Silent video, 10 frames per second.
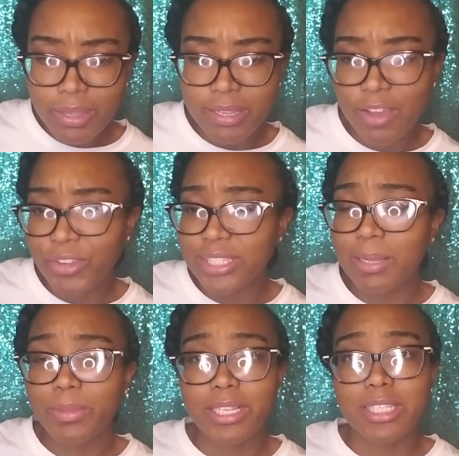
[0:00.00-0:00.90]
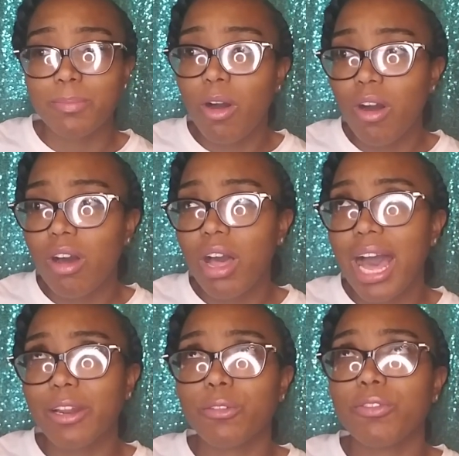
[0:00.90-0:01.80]
If it's something small,
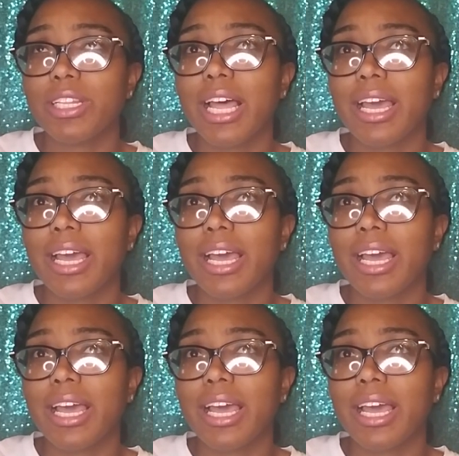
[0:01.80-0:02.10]
I really